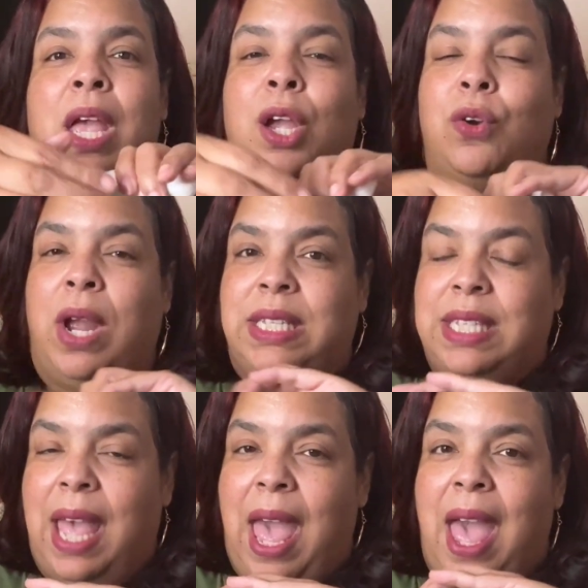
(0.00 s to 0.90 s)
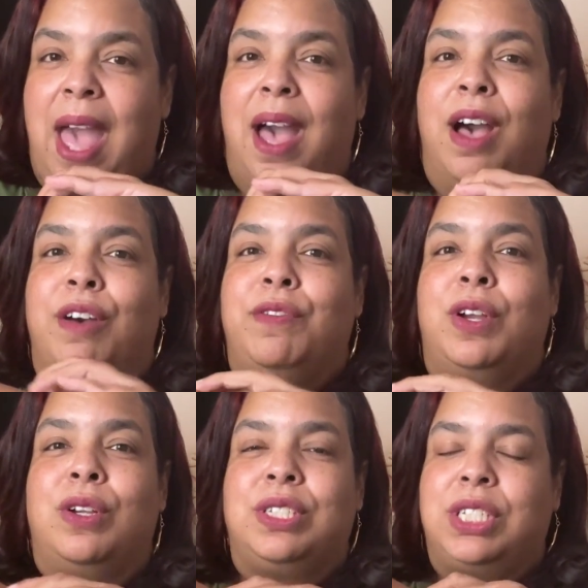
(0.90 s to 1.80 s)
Great to have
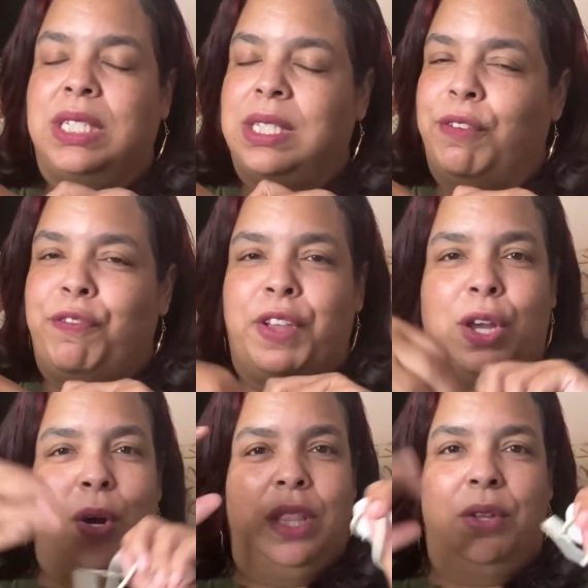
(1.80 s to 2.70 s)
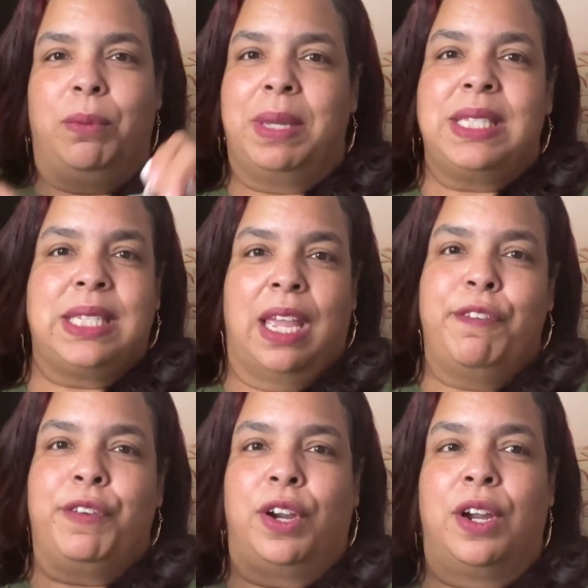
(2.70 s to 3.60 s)
just to feel a little bit
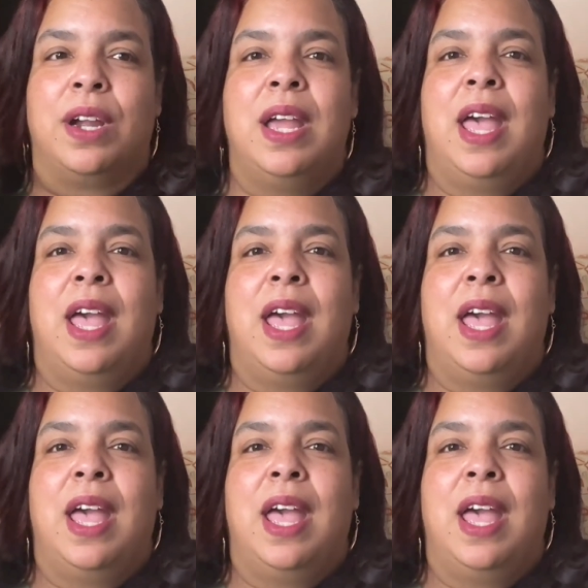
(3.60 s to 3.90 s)
safer